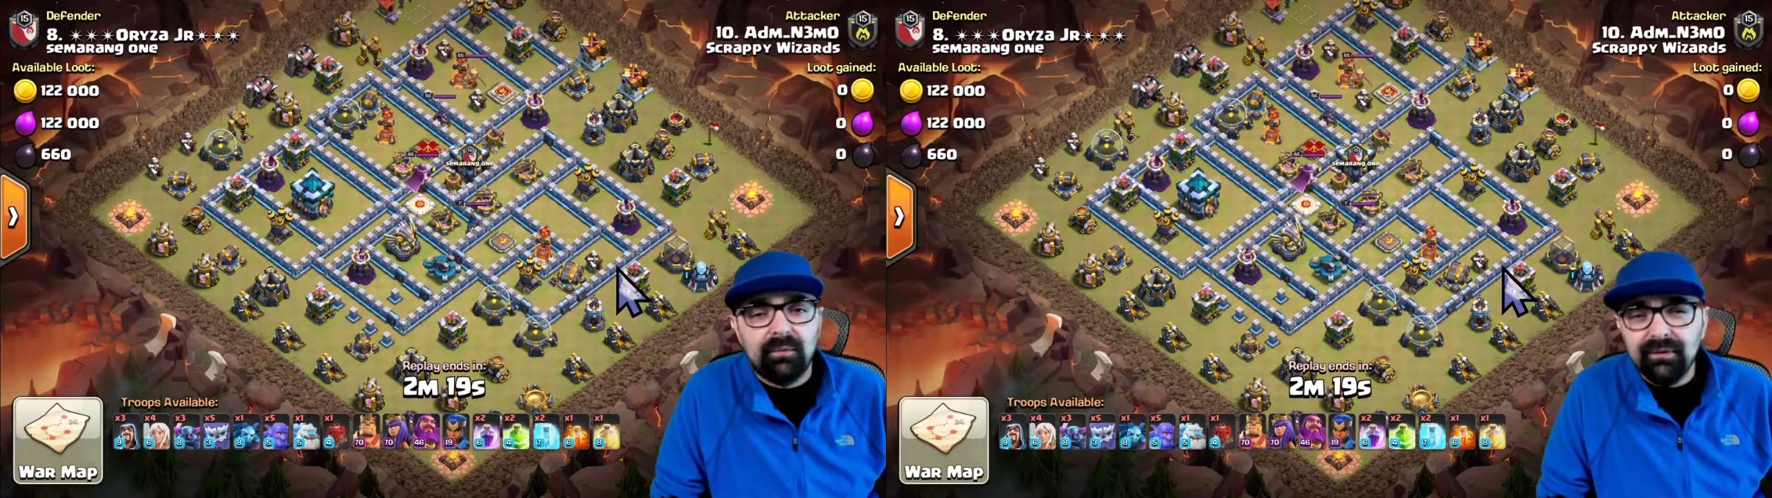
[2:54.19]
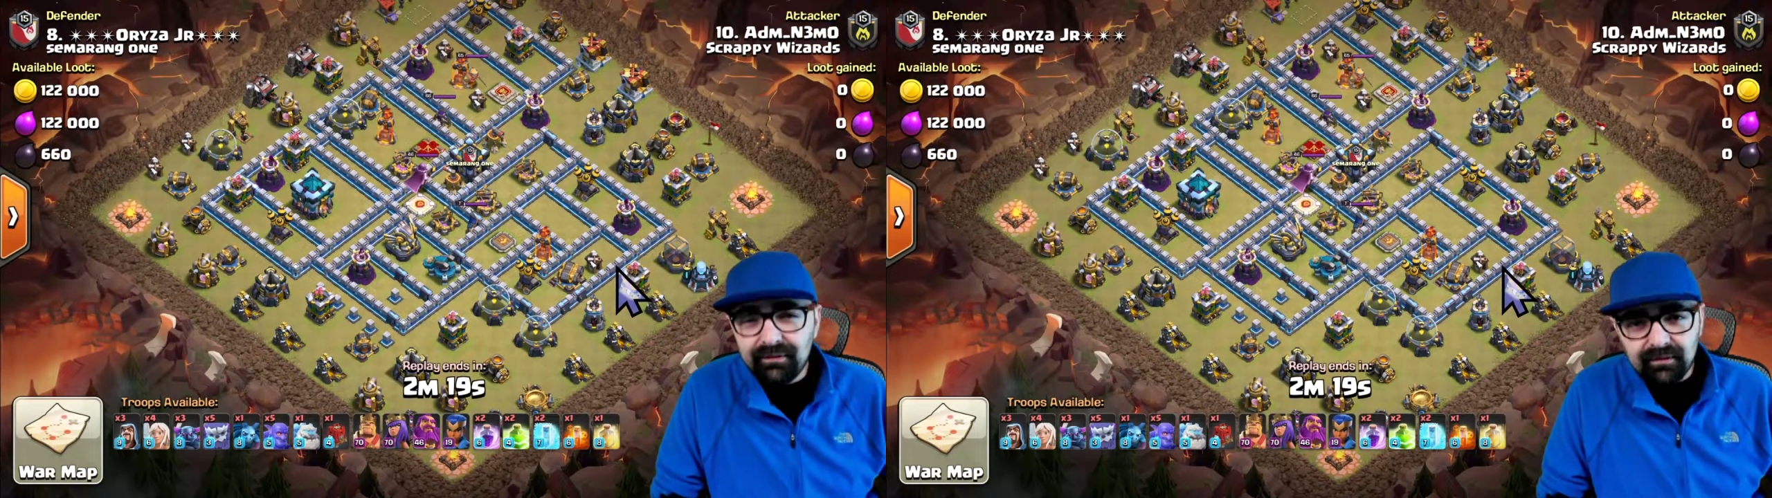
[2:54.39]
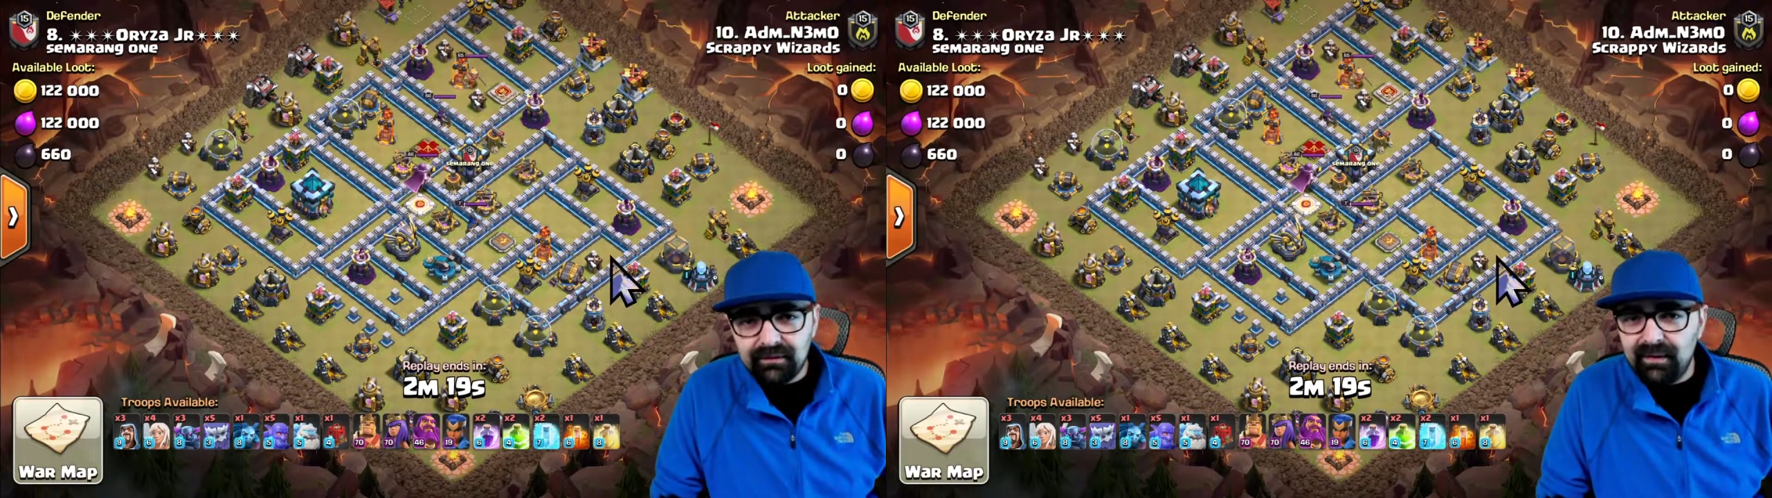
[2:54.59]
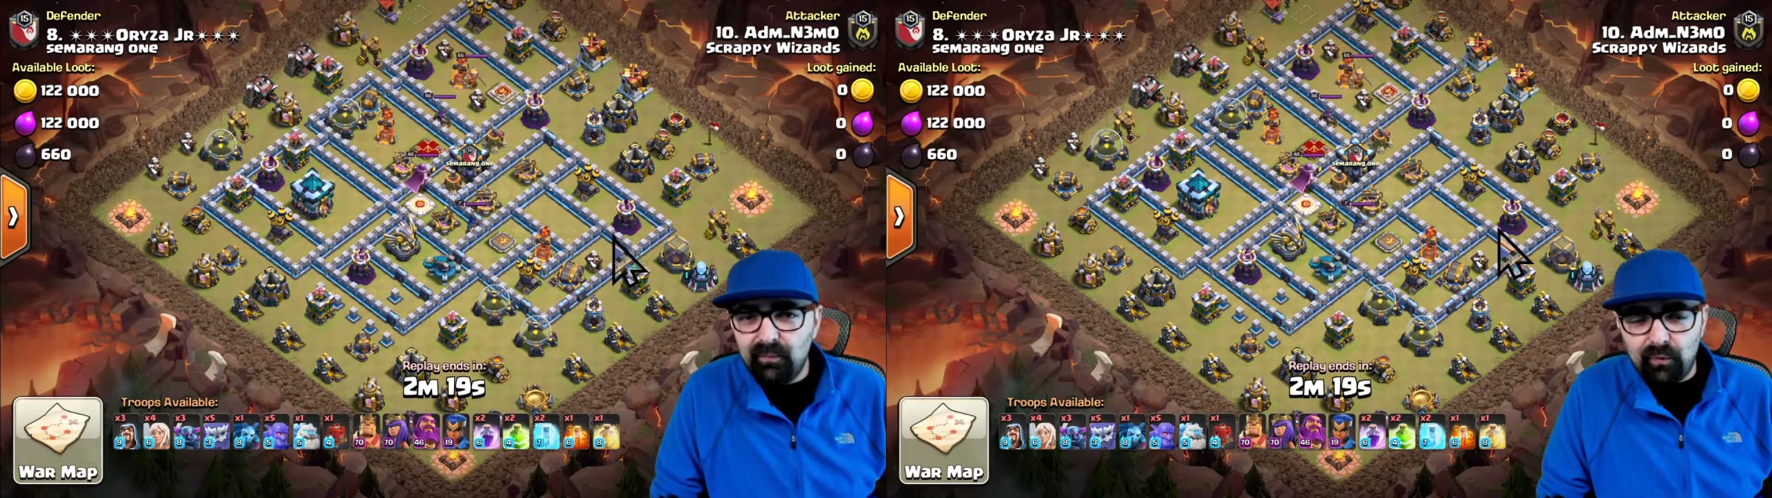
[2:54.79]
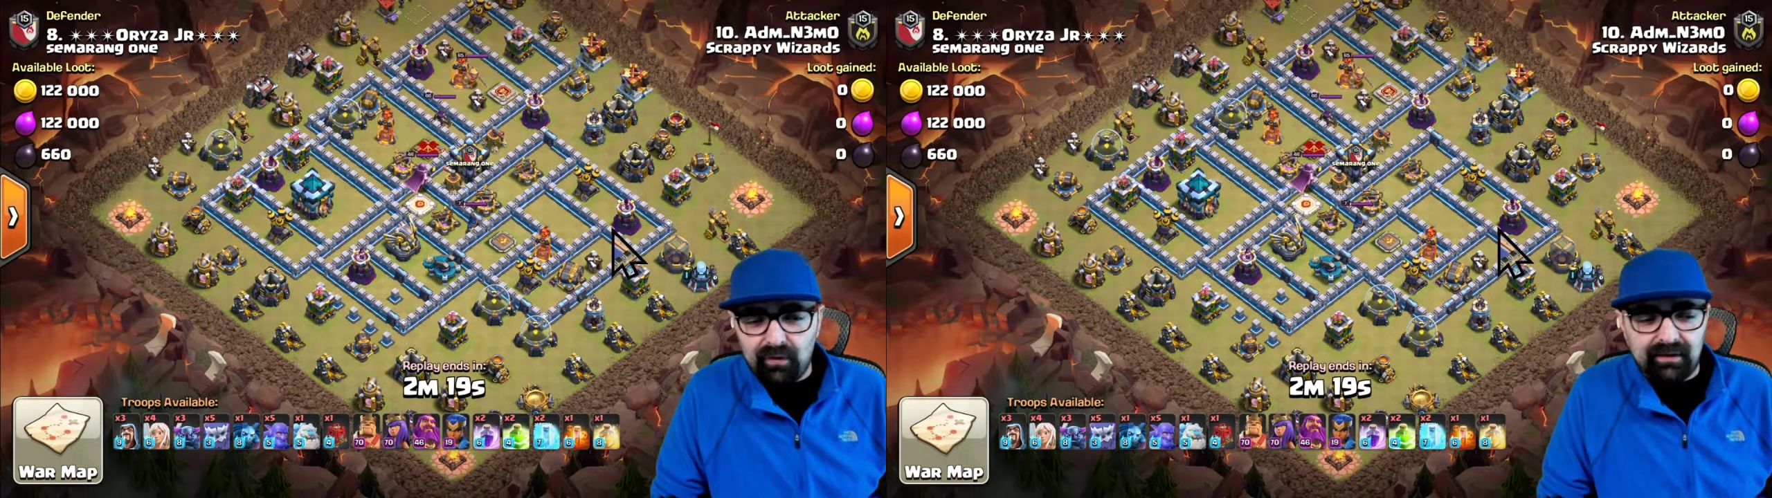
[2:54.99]
Well, this is
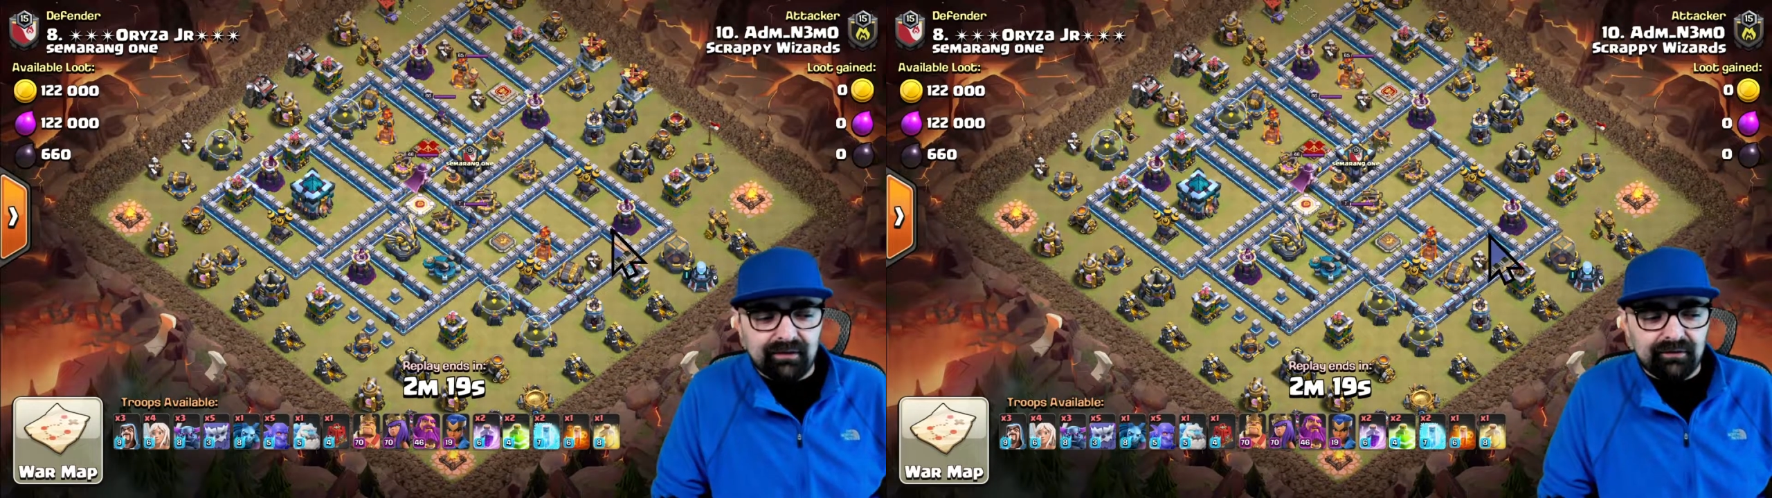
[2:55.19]
Clan War League,